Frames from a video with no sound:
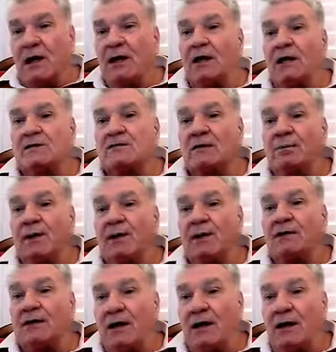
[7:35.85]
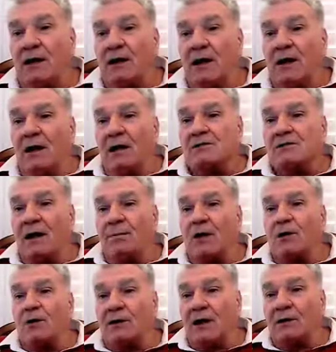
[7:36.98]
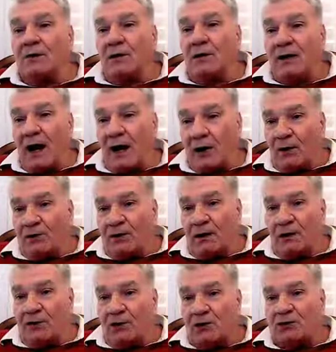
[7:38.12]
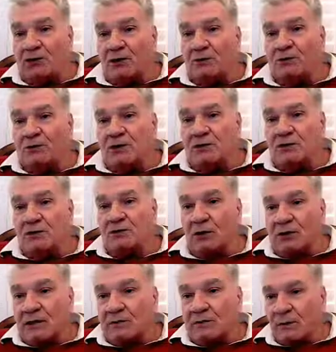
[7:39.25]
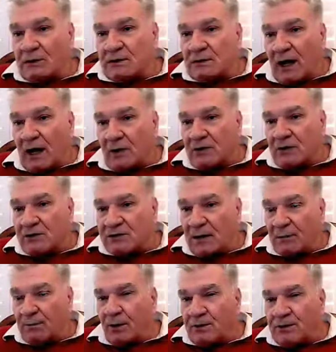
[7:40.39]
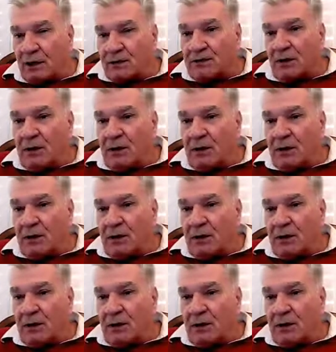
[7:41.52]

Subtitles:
it has a built-in semiconductor diode in addition to transistor. That's what this diode is symbol says.